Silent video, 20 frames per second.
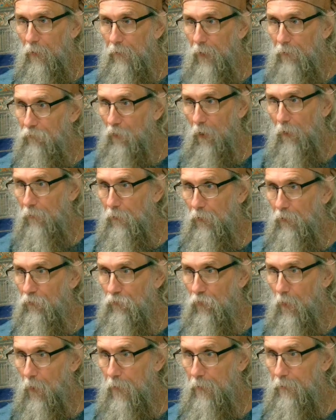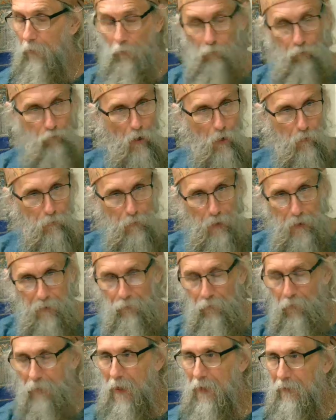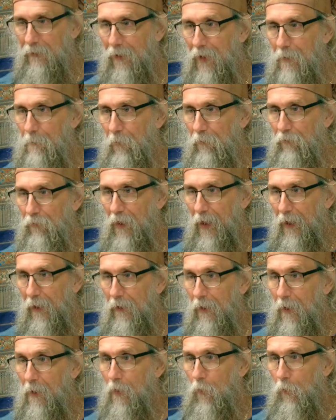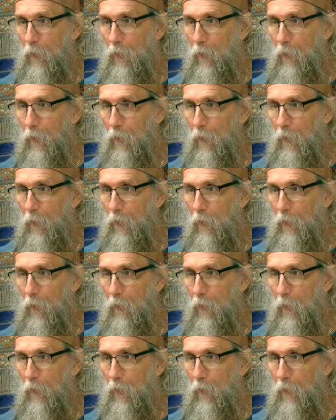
That's all there is to it. There's no need for that type of thing.